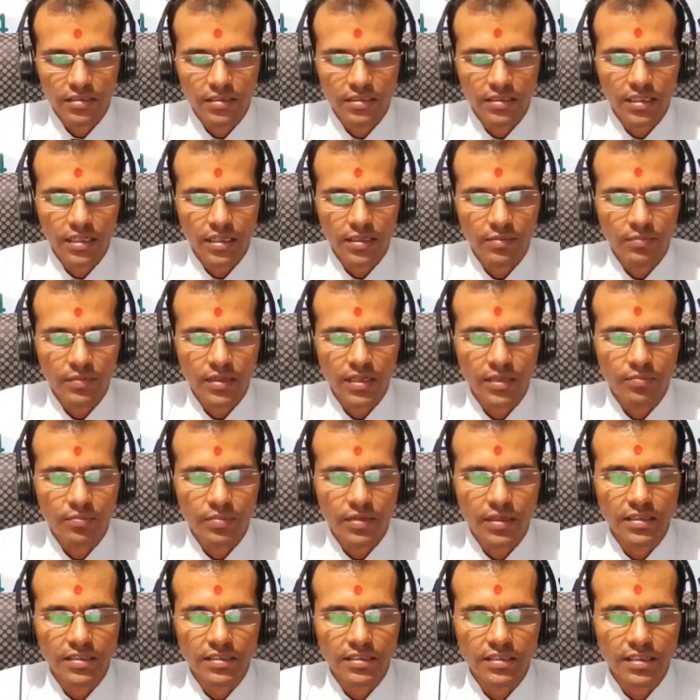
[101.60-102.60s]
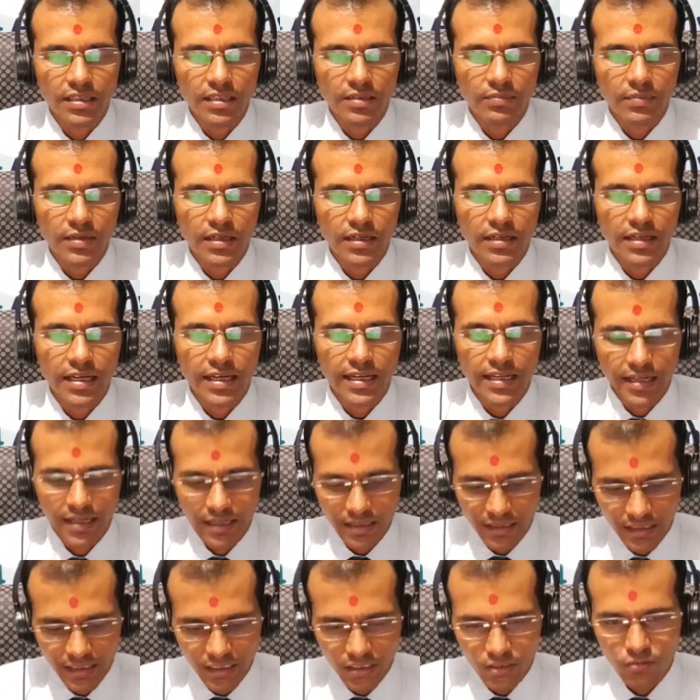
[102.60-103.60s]
statement, print statement,
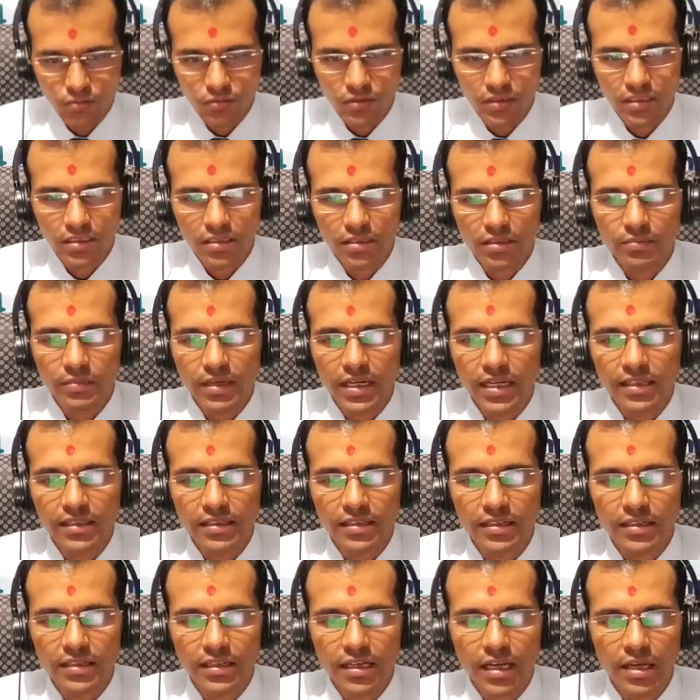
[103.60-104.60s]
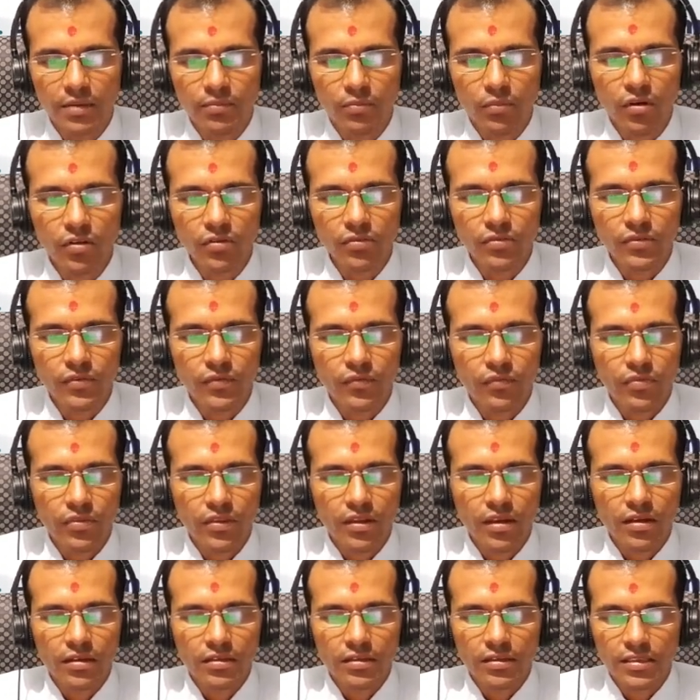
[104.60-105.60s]
directly to determine the type of
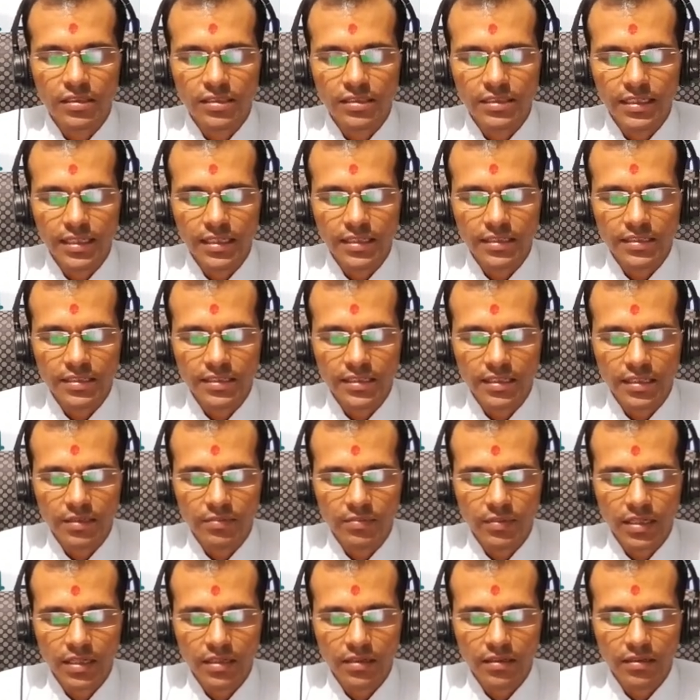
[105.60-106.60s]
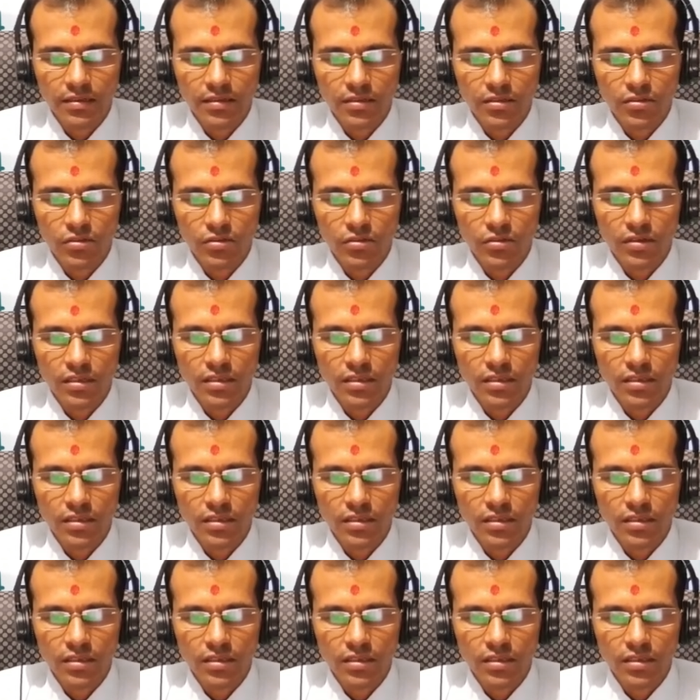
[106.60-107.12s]
the set statement. So